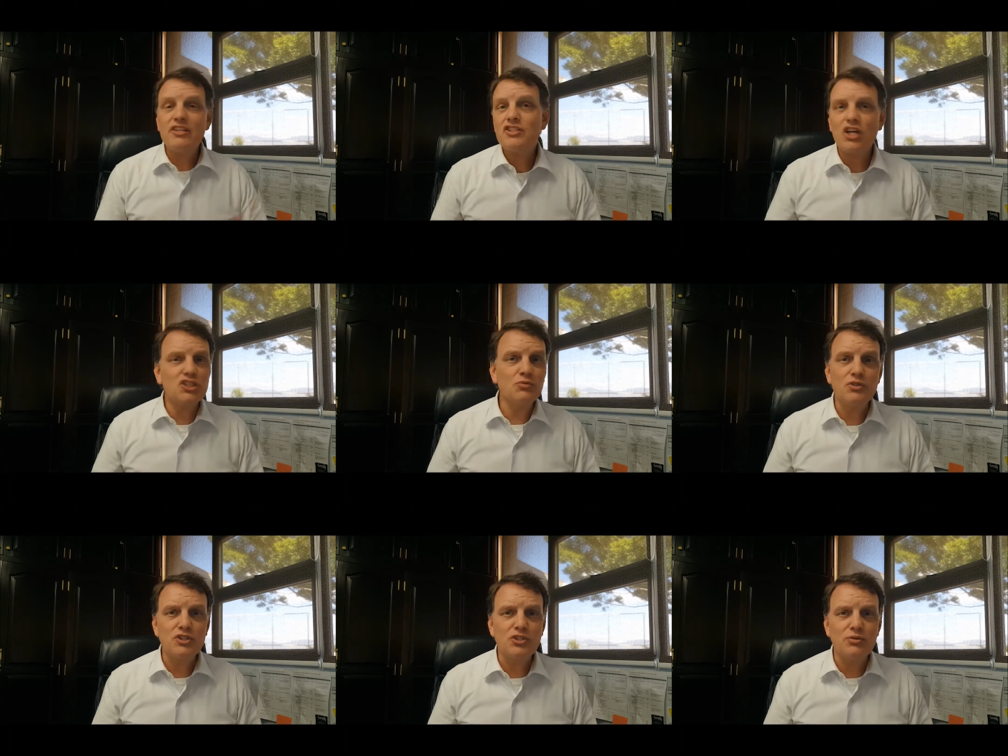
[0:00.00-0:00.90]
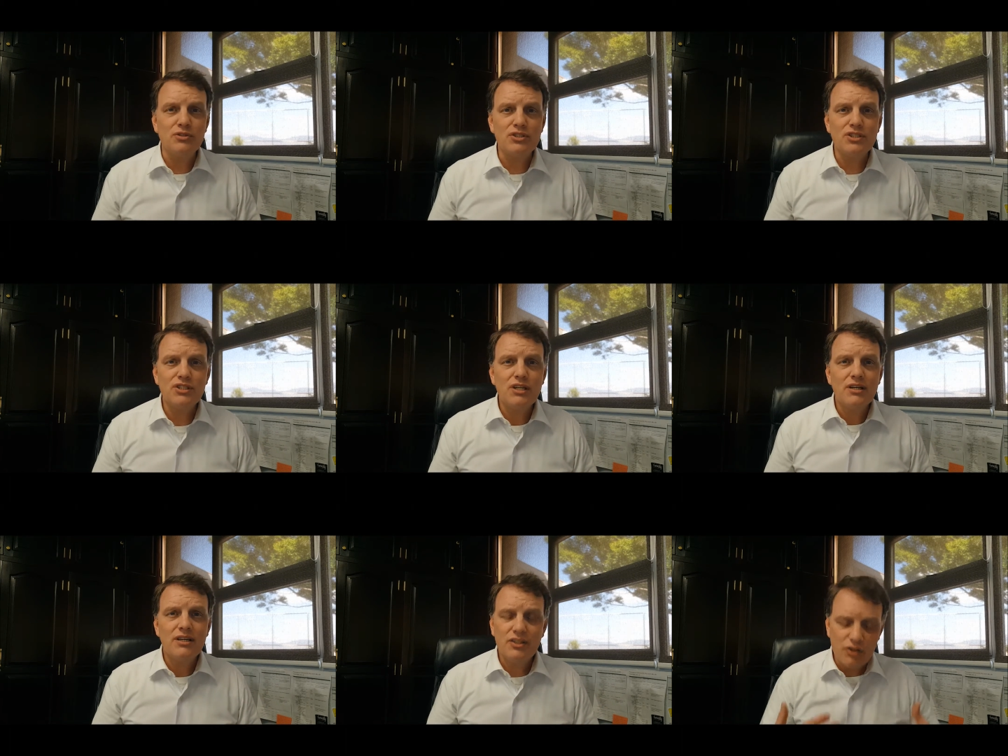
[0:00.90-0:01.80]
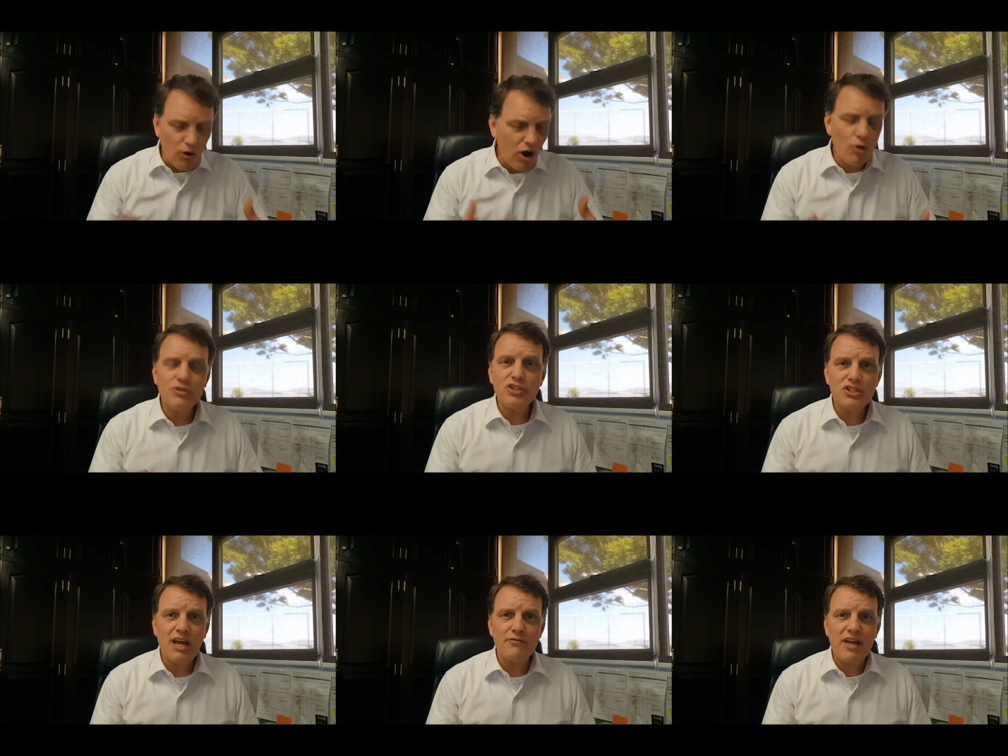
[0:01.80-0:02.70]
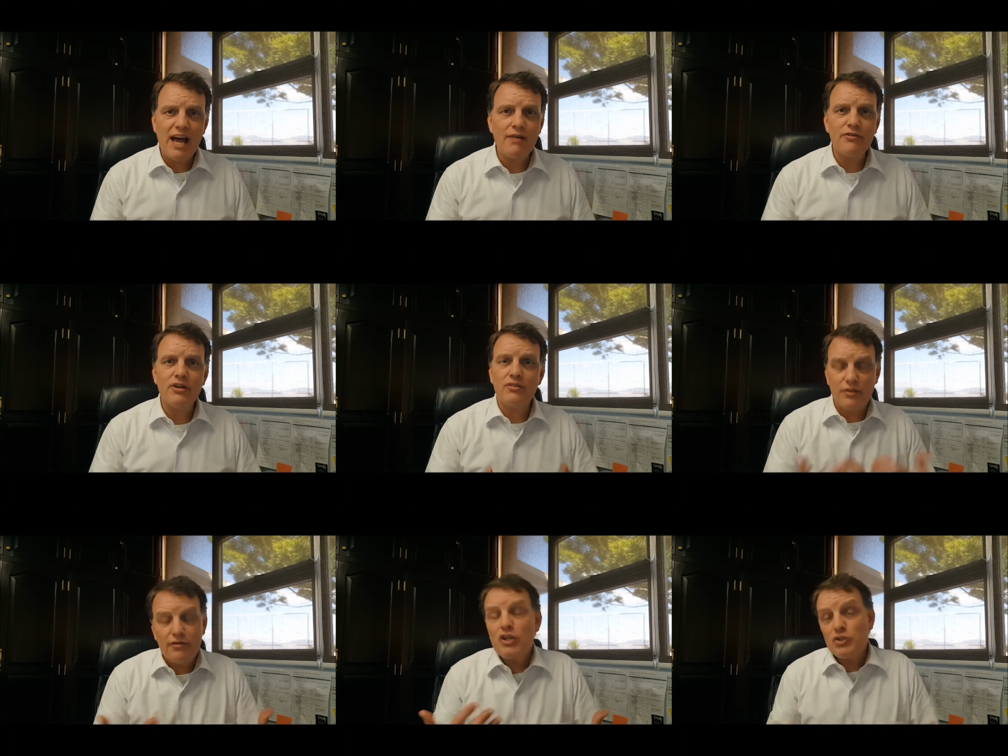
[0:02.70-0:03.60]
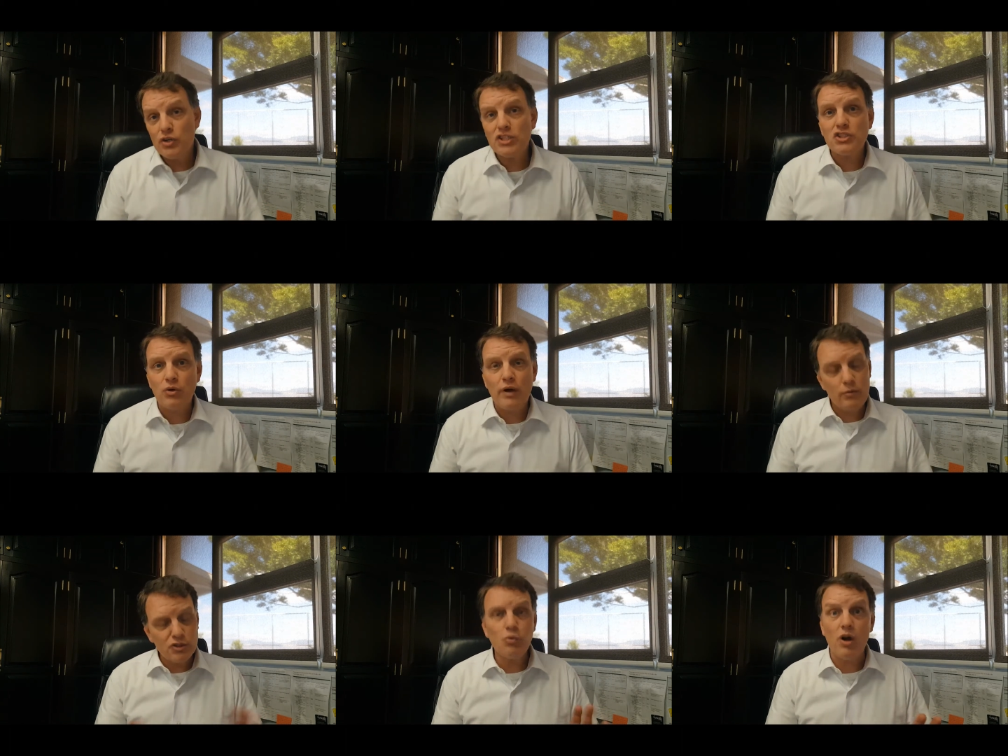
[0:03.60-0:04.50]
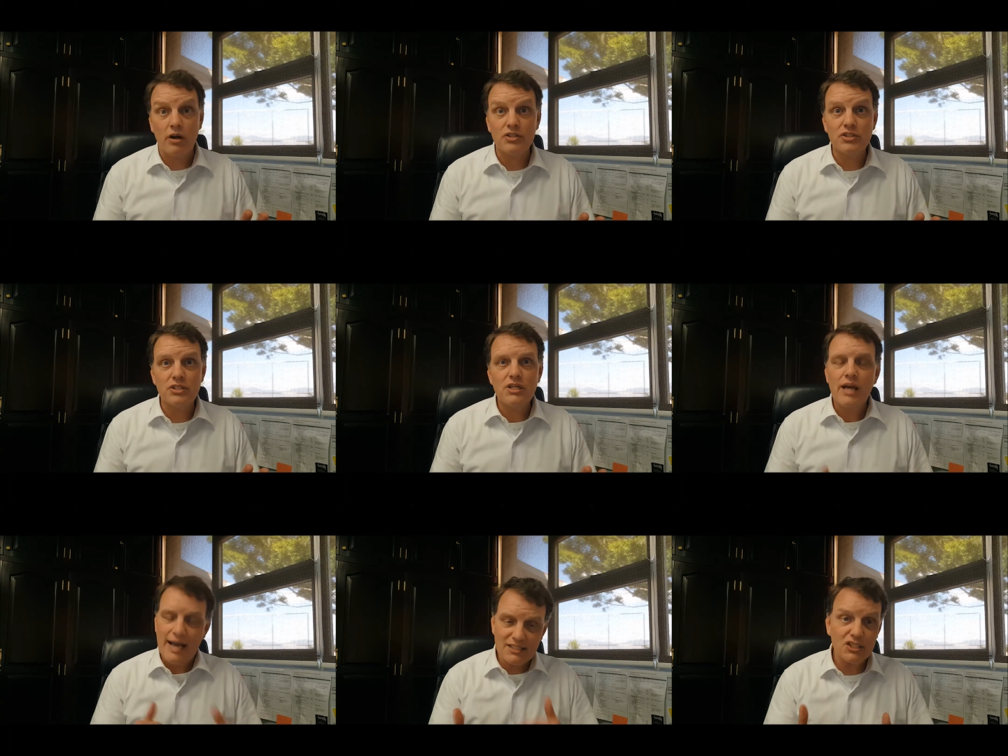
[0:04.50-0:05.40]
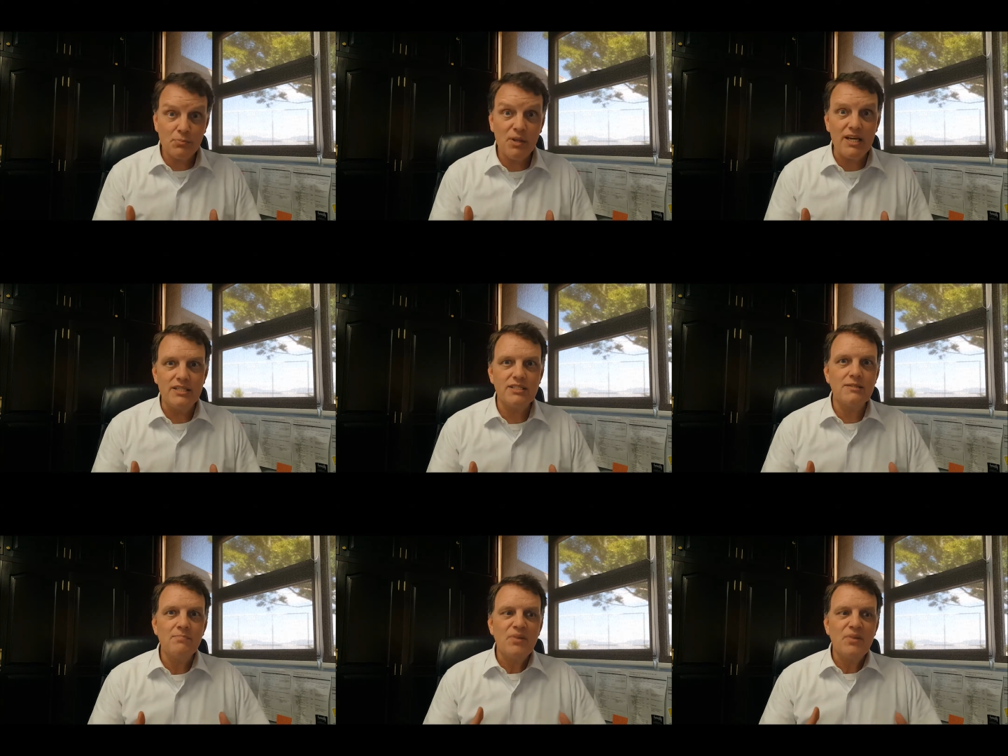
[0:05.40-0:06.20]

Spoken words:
a discussion with students. You don't always just have to have it the very traditional way, which works. It has its place.